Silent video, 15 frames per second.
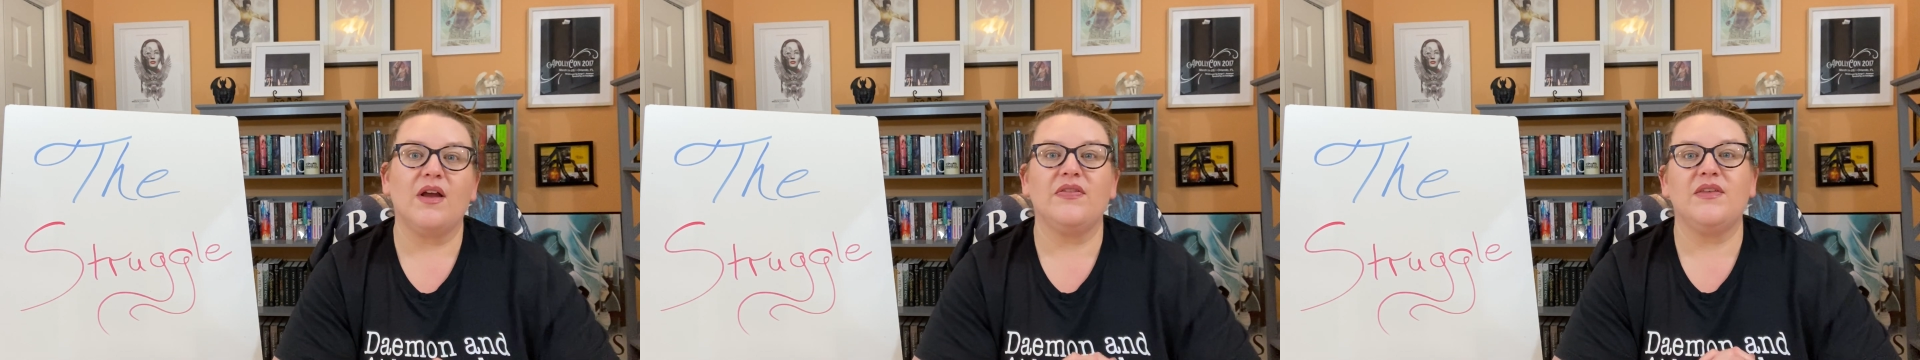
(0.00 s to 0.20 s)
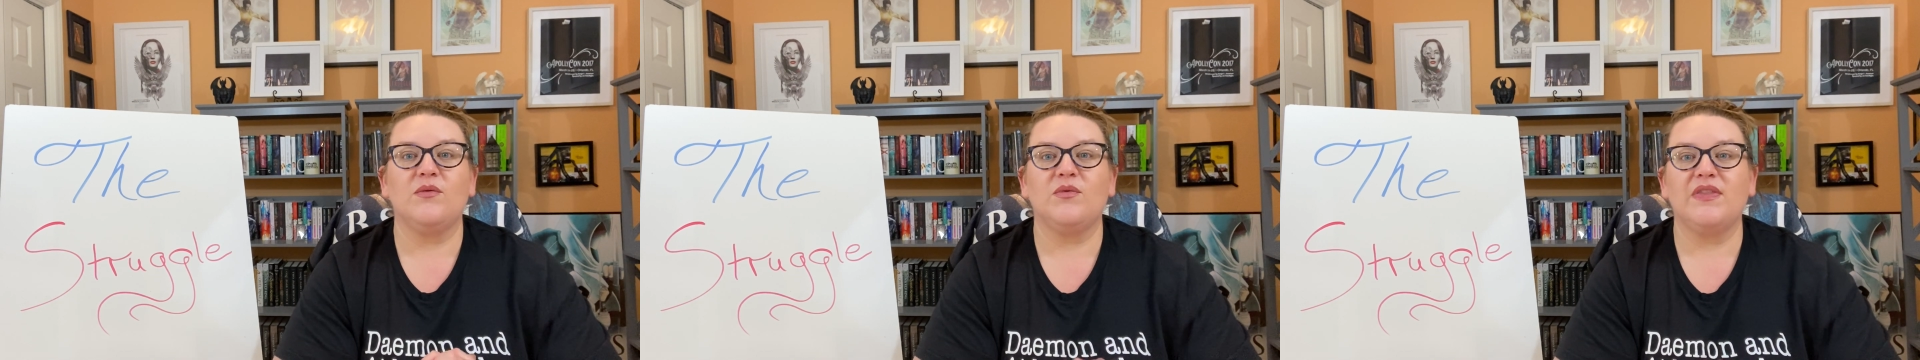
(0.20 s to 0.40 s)

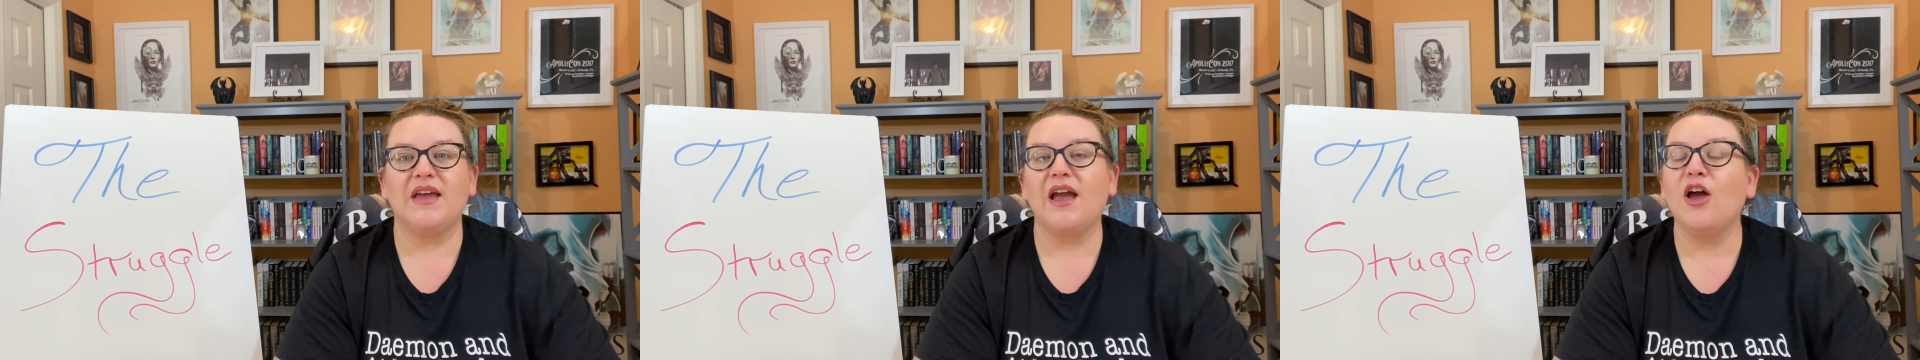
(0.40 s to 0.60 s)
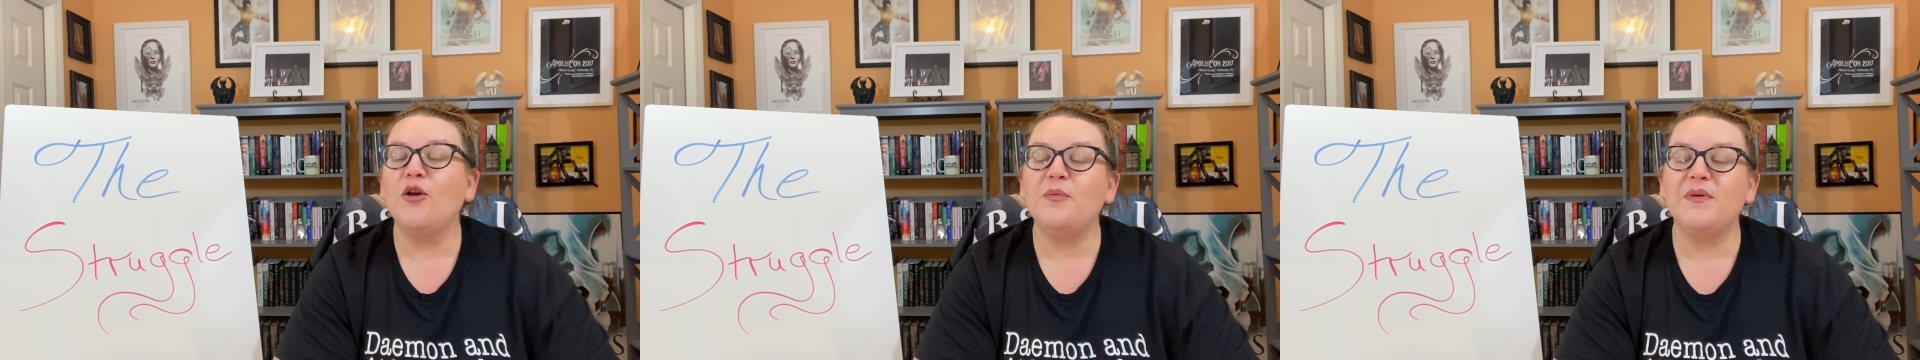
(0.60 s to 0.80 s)
And then when
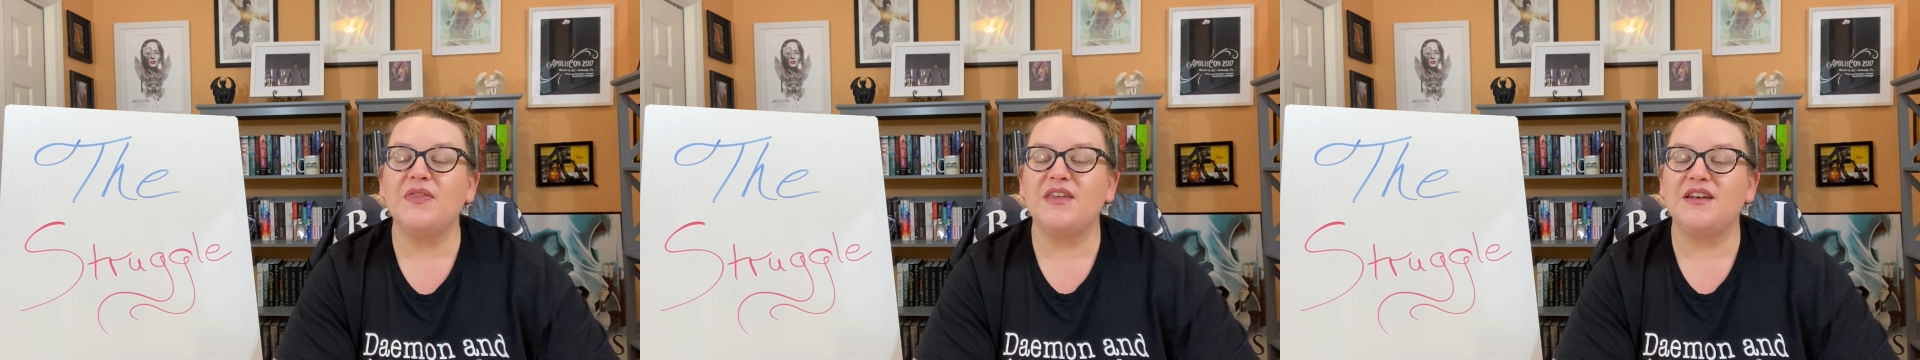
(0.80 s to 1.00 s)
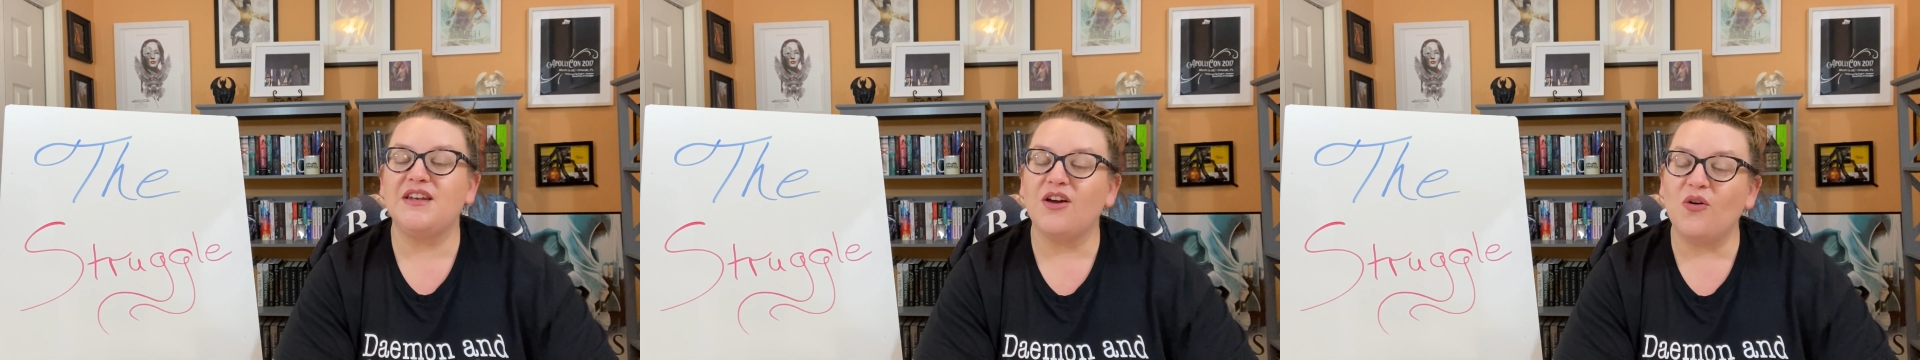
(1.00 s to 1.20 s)
they open
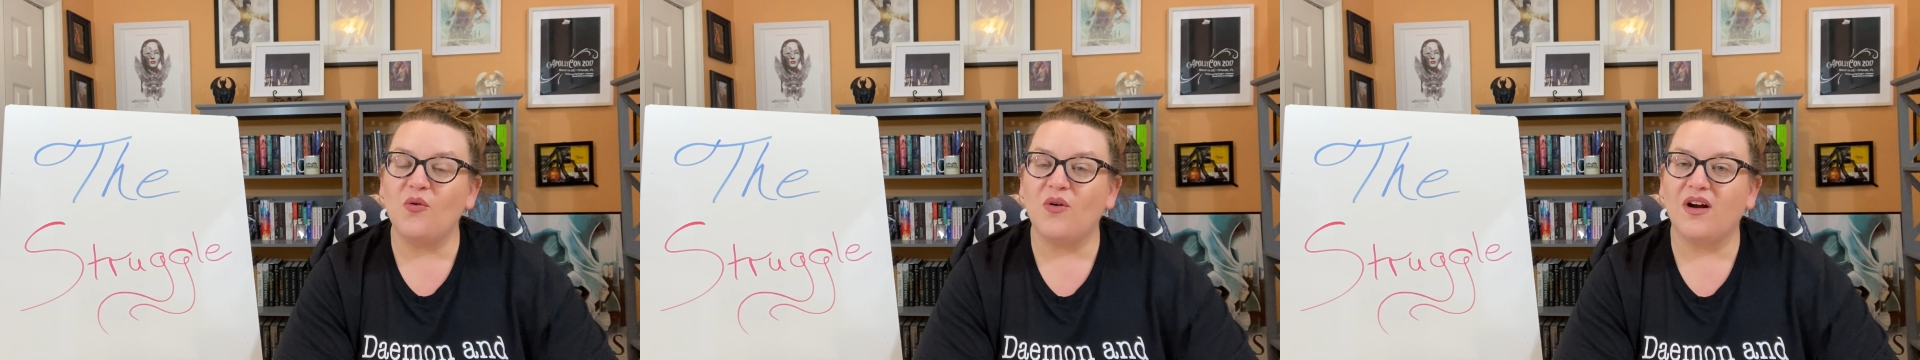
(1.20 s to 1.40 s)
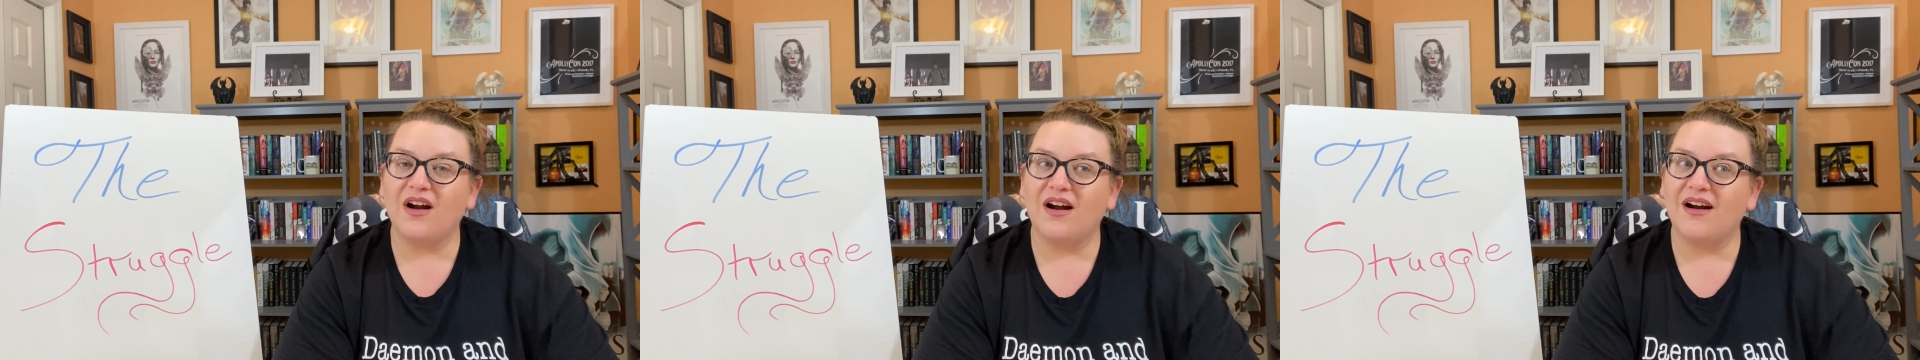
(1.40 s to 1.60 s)
the
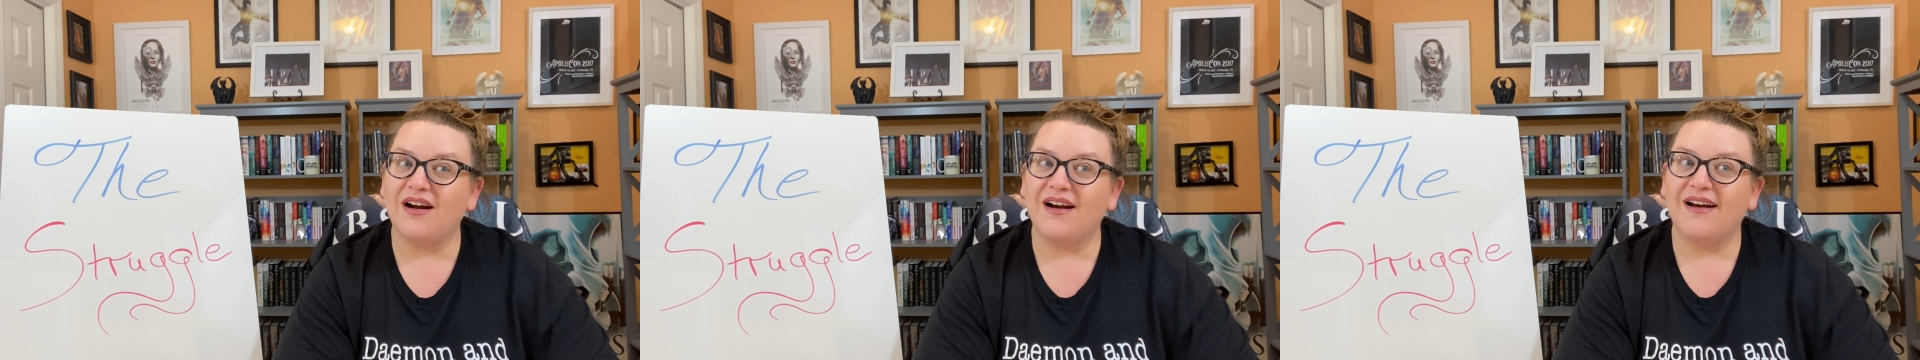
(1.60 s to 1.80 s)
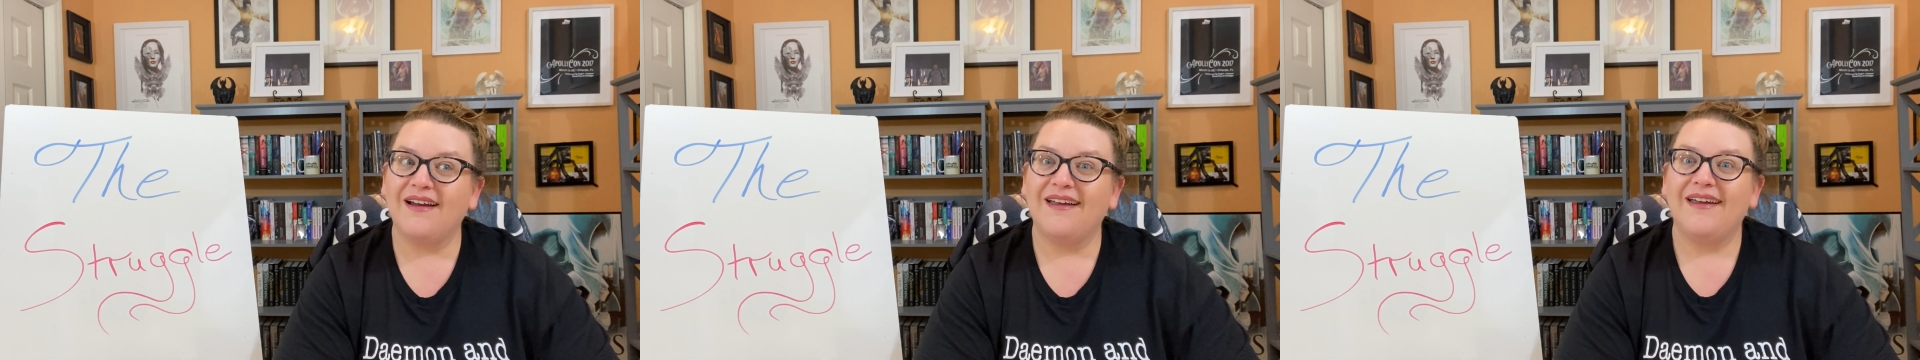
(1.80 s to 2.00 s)

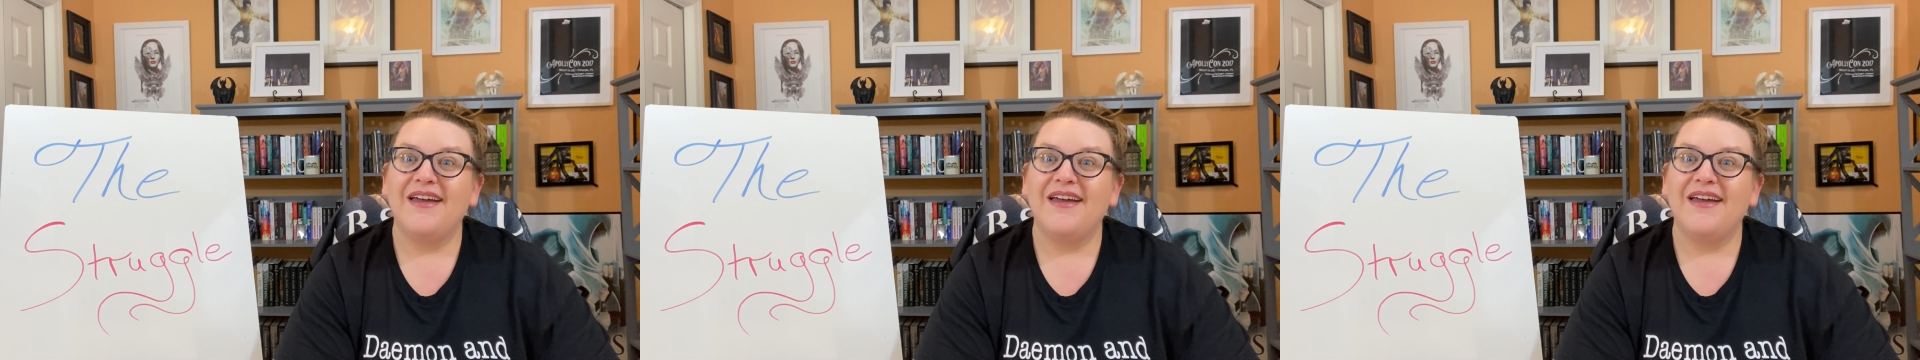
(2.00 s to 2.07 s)
door,